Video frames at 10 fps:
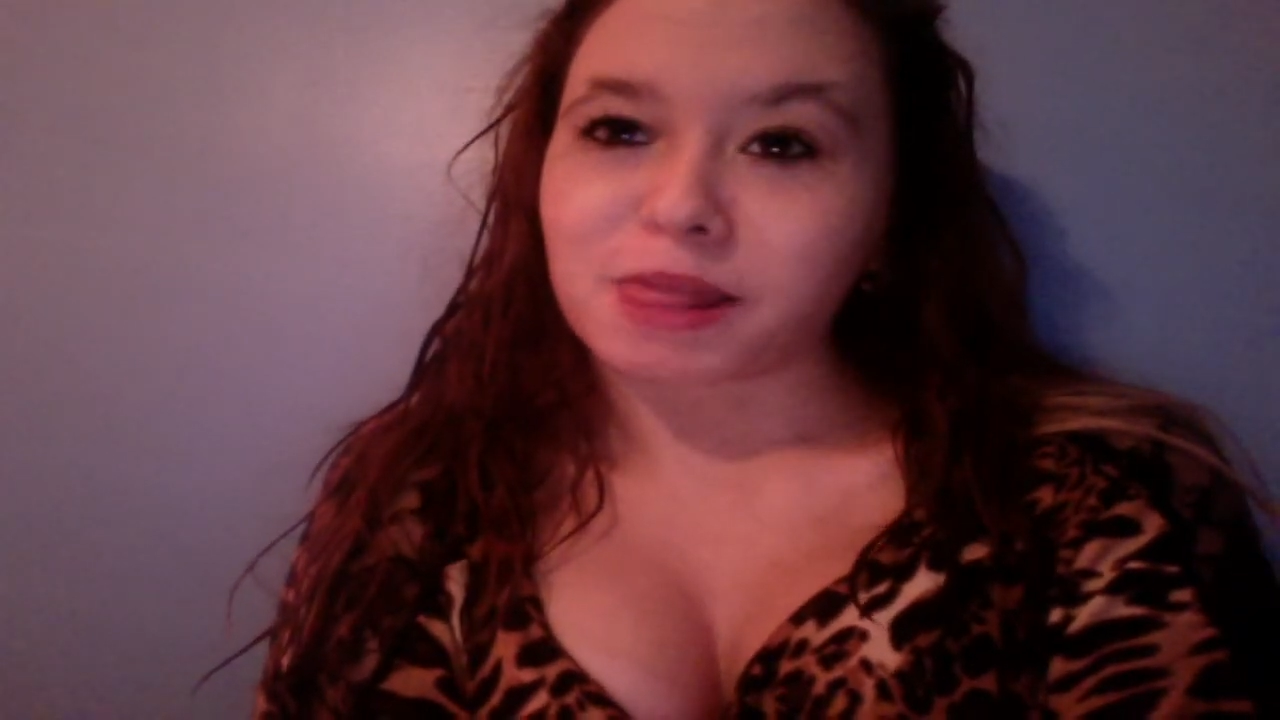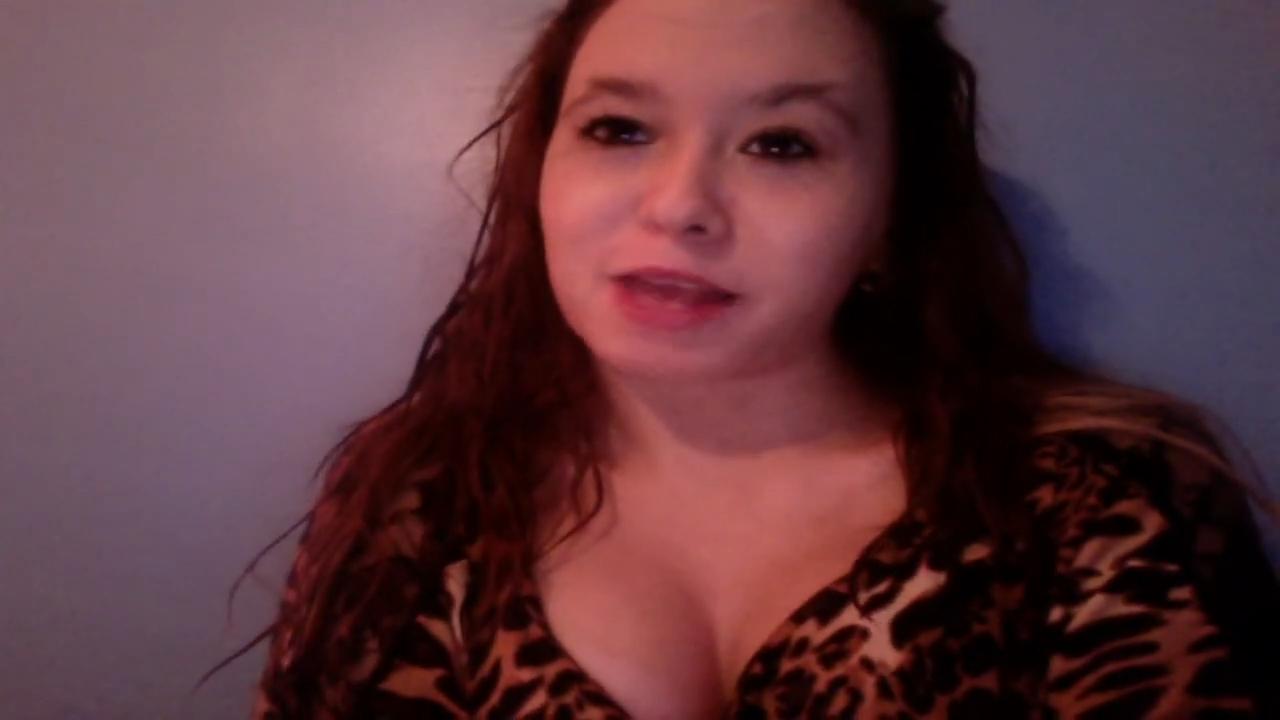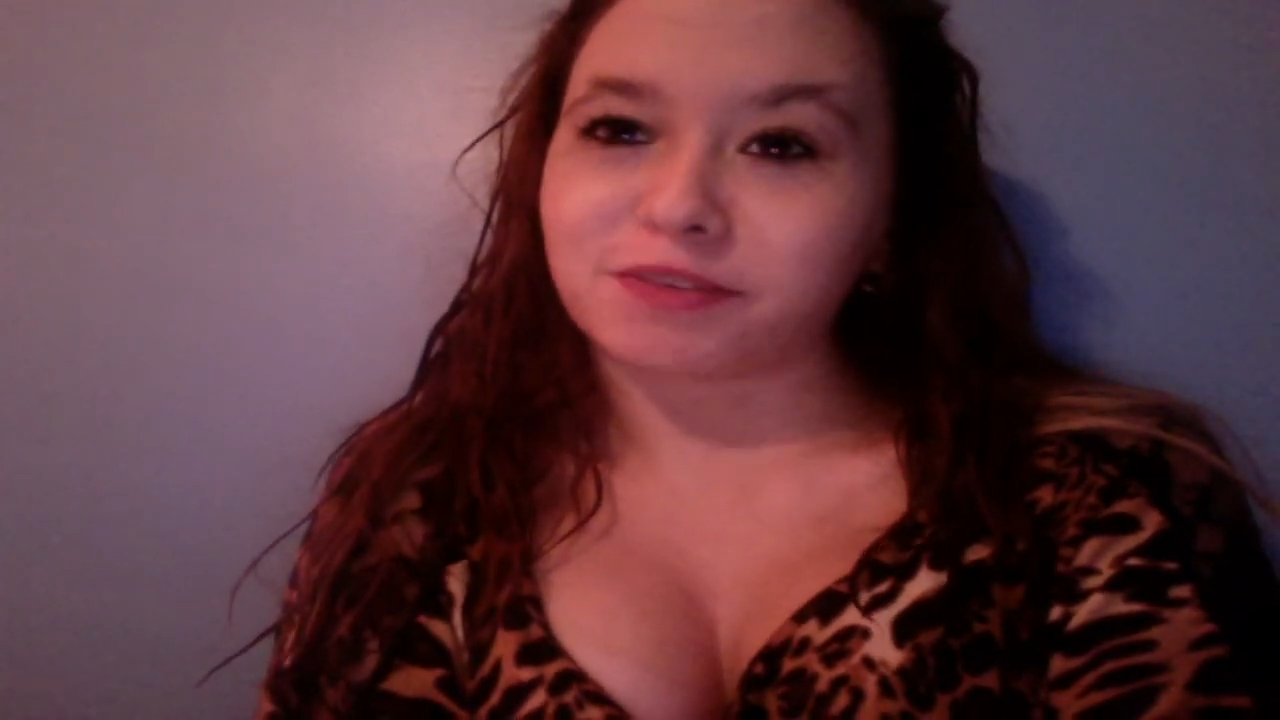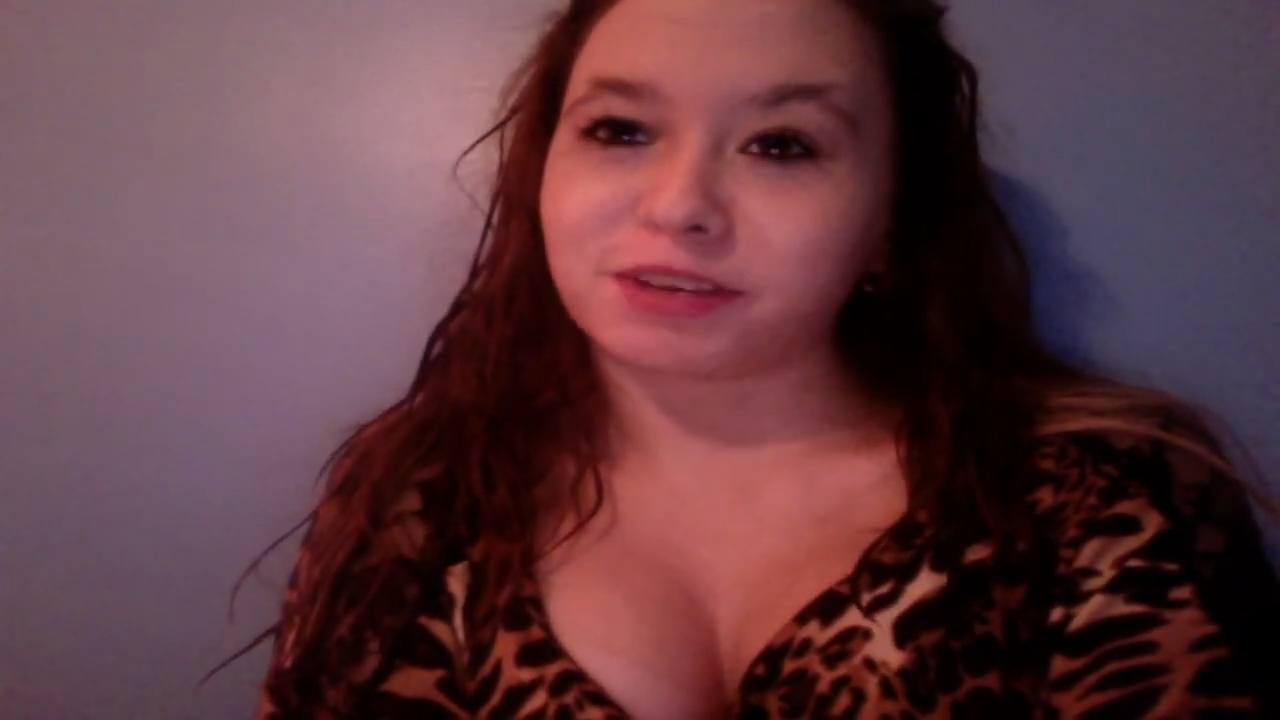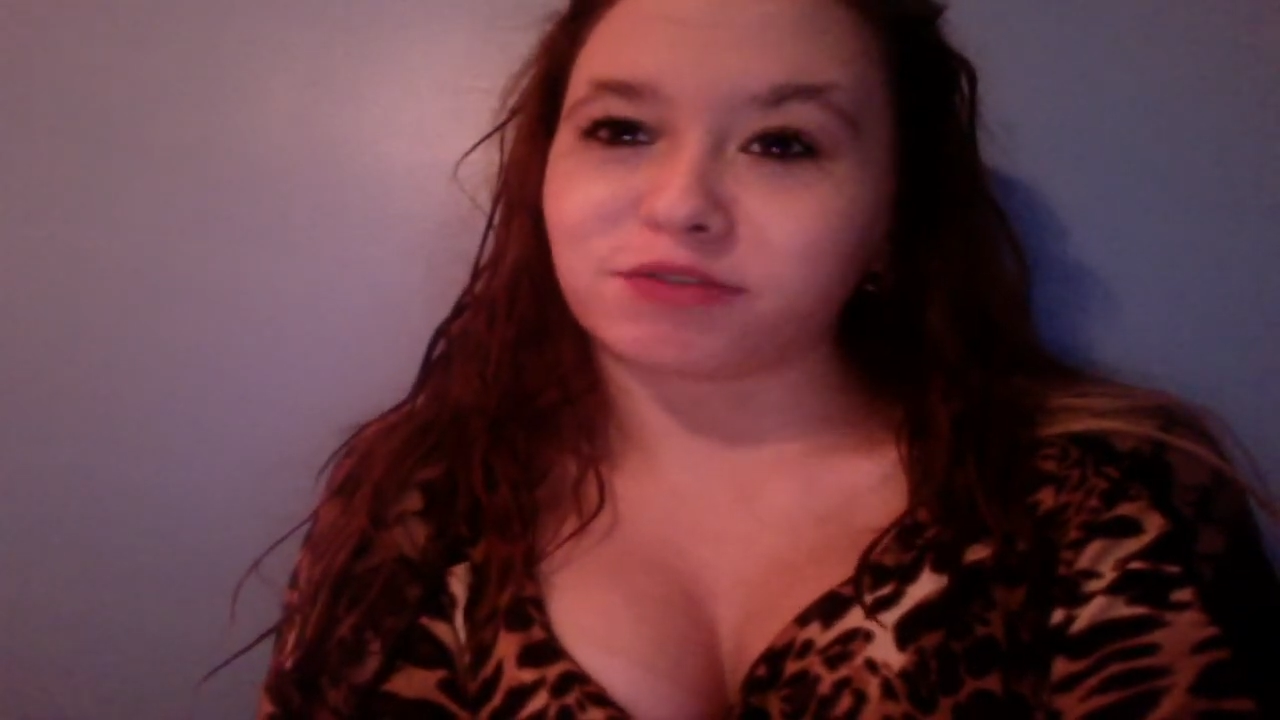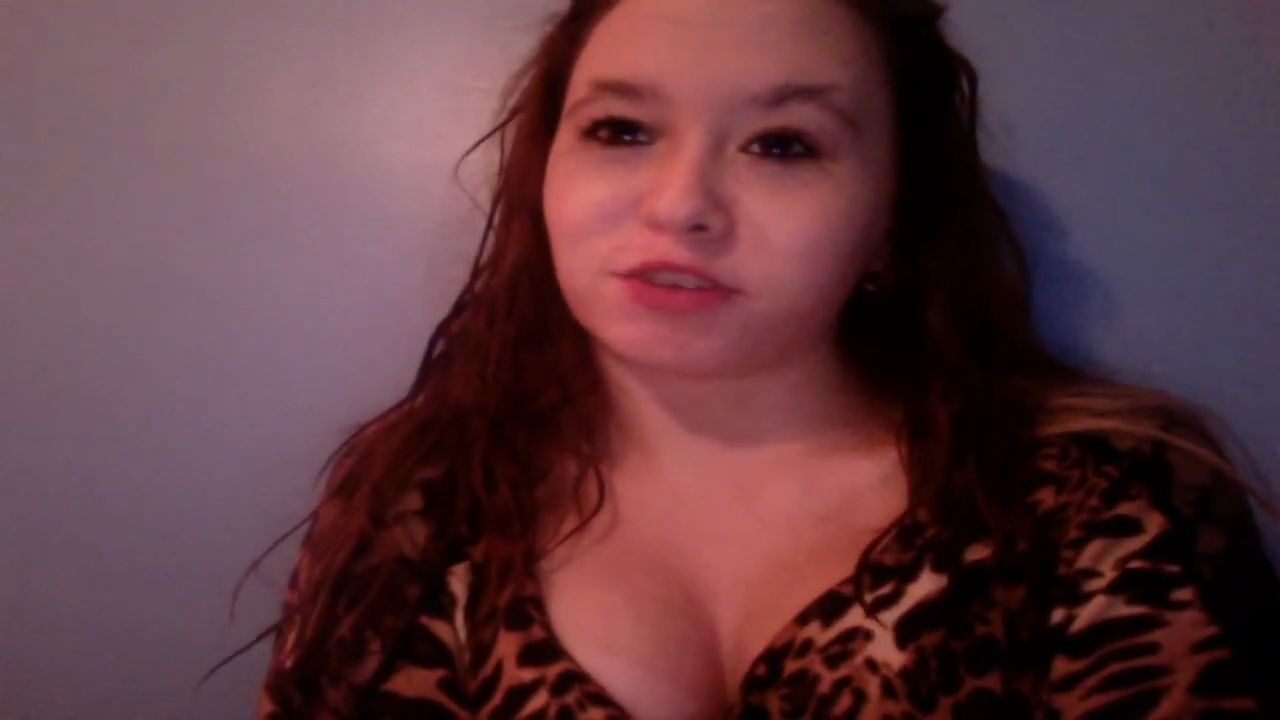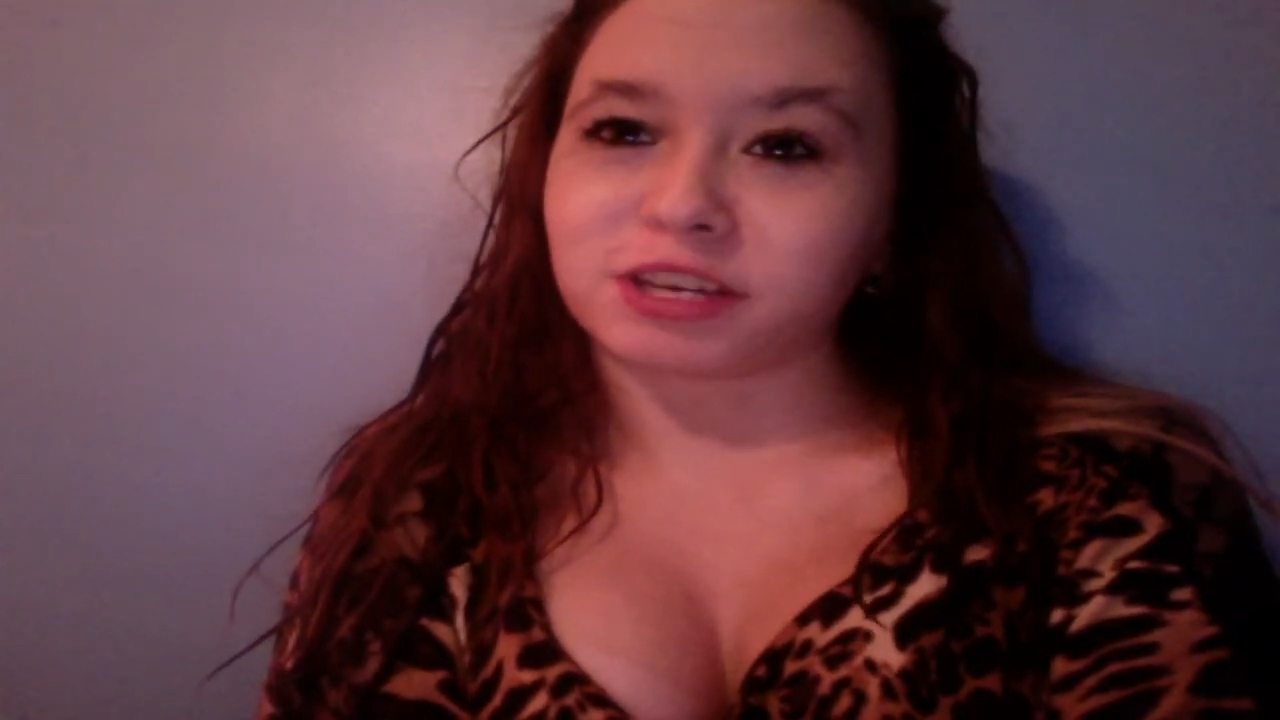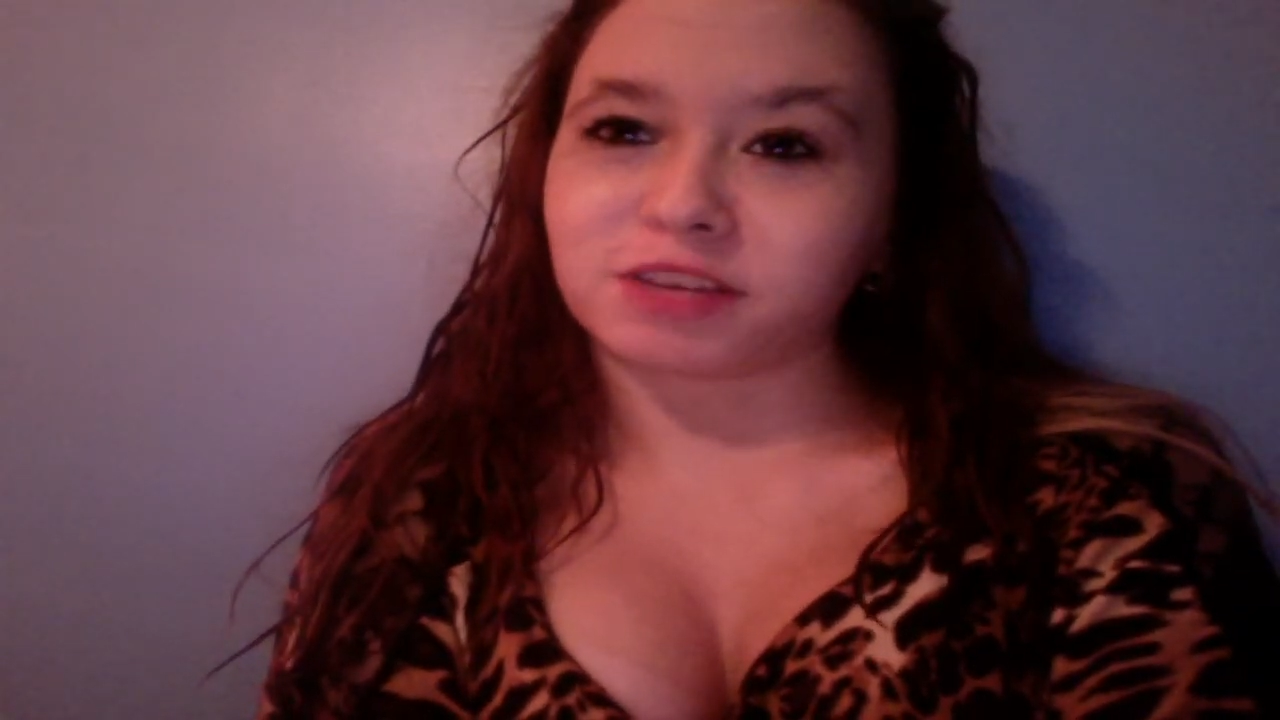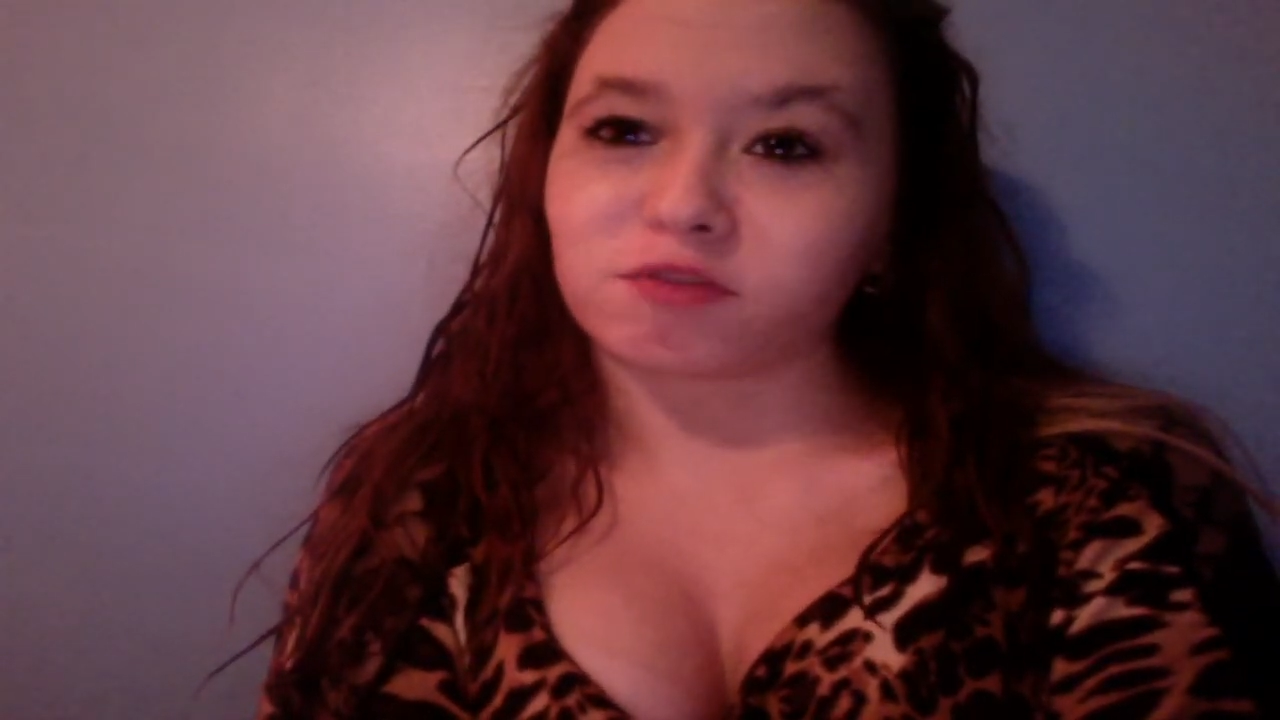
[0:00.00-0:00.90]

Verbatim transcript: If he freaking